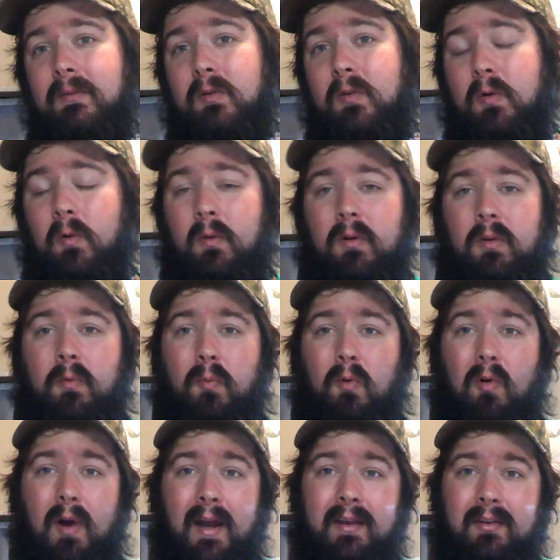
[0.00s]
due to its
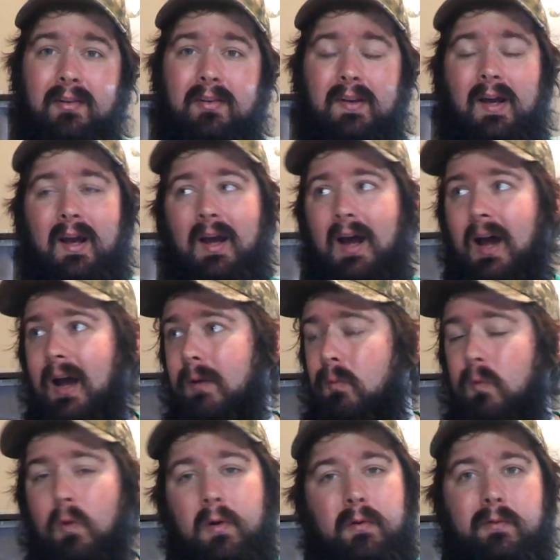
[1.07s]
price, I
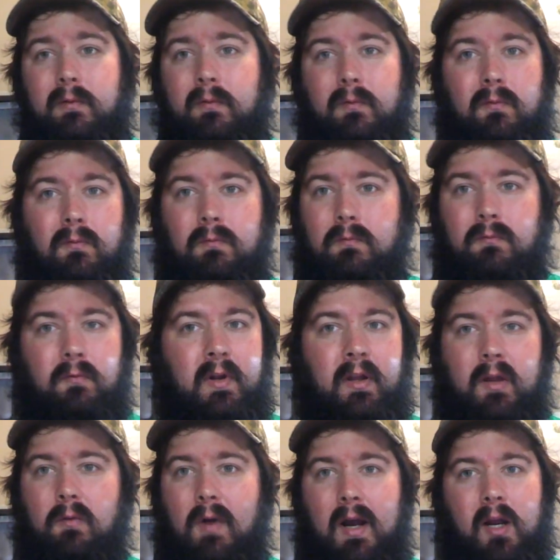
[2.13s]
wouldn't
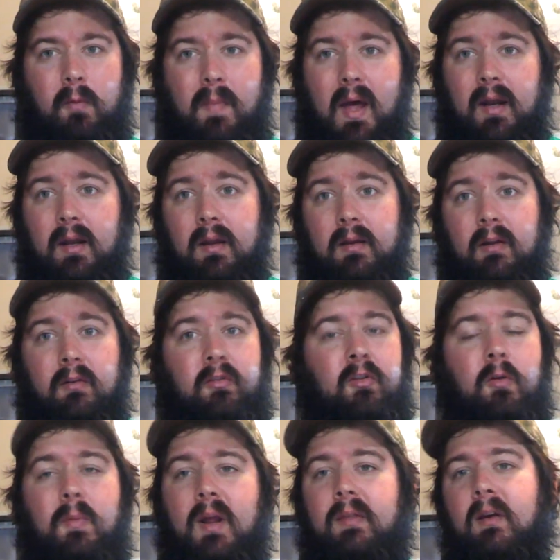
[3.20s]
really recommend it. There's too
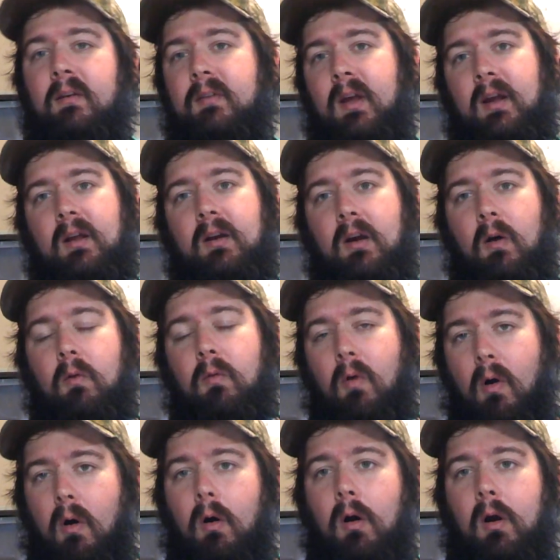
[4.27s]
many things that can go
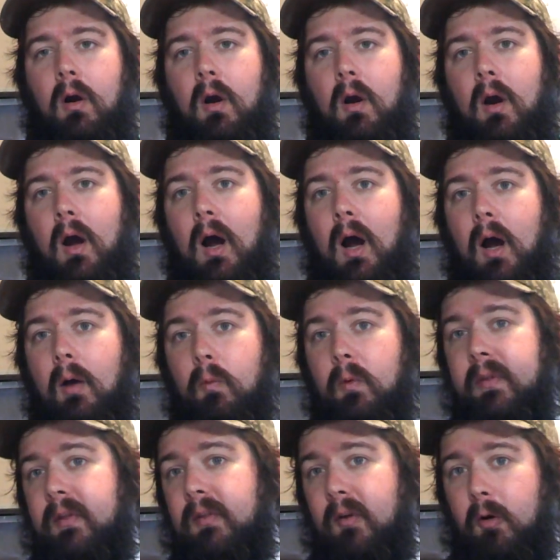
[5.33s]
wrong with
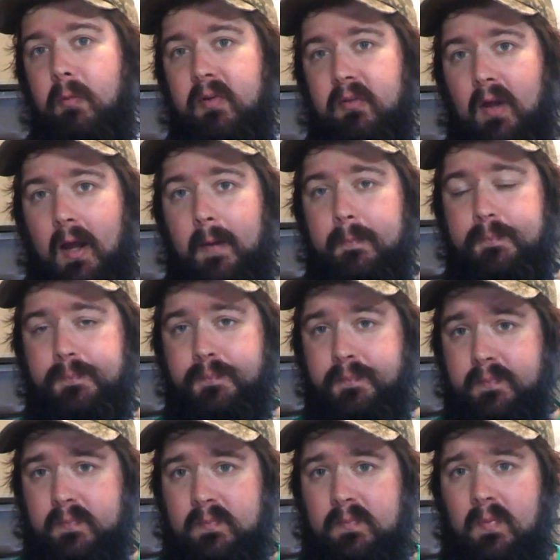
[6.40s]
the thermostat.
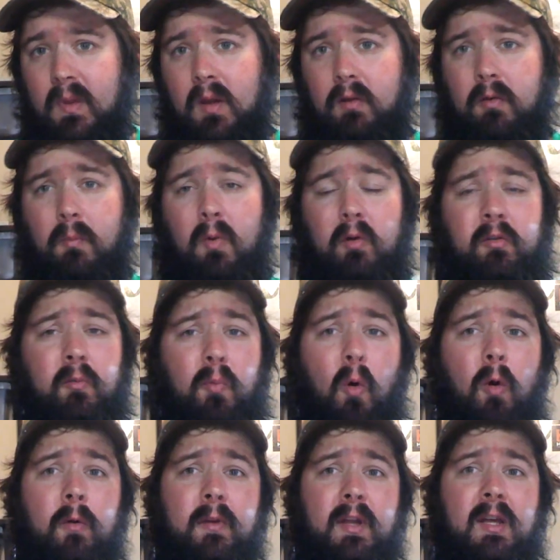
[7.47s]
So most
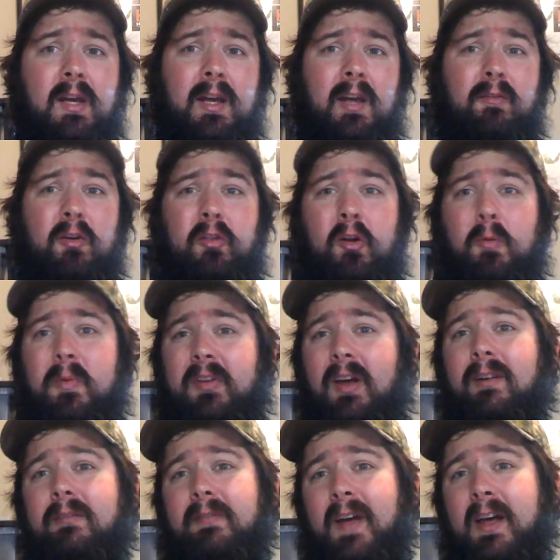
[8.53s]
importantly, if your
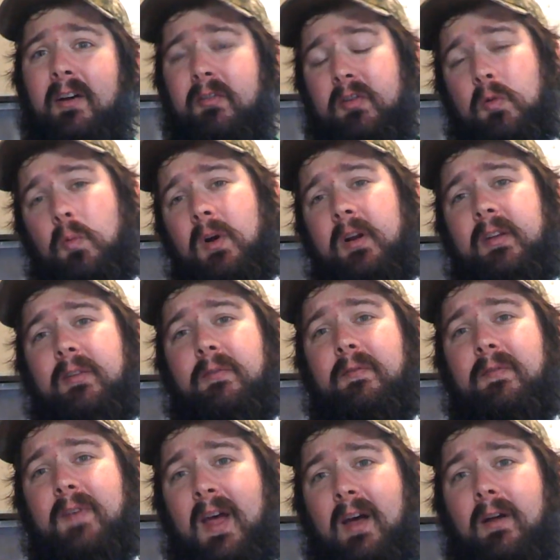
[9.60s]
thermostat fails, you want it to
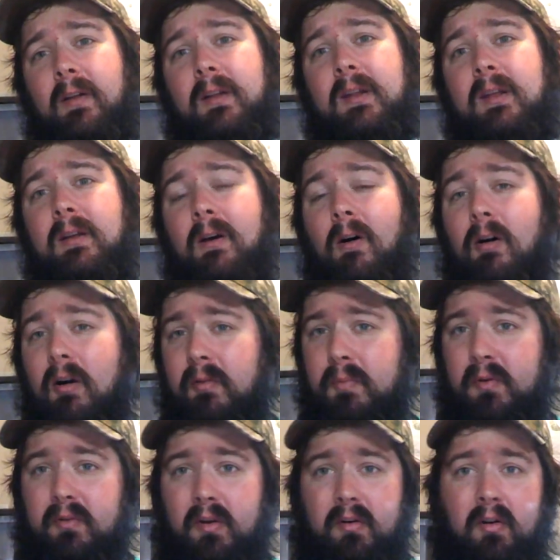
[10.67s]
fail in the off
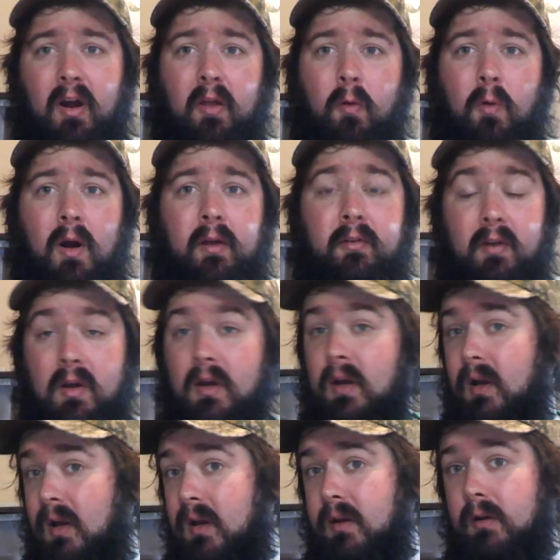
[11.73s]
position. Otherwise,
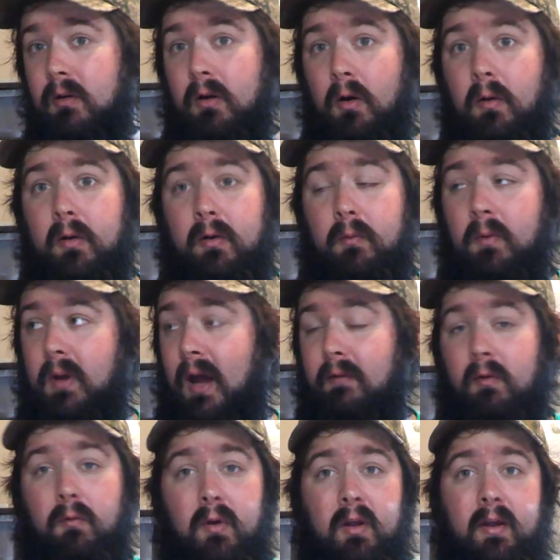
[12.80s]
you're going to have a
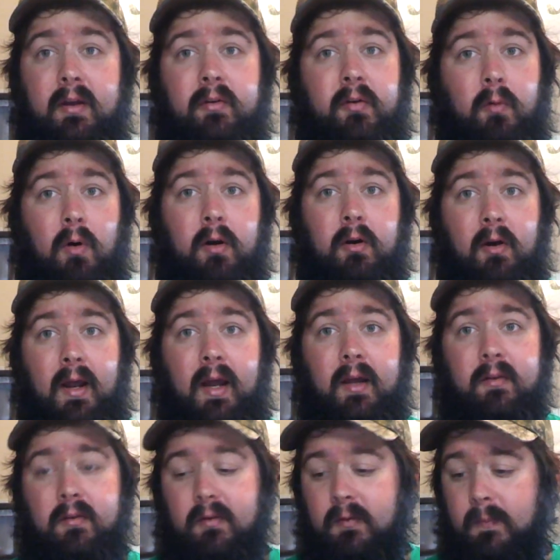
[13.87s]
real issue on your hands.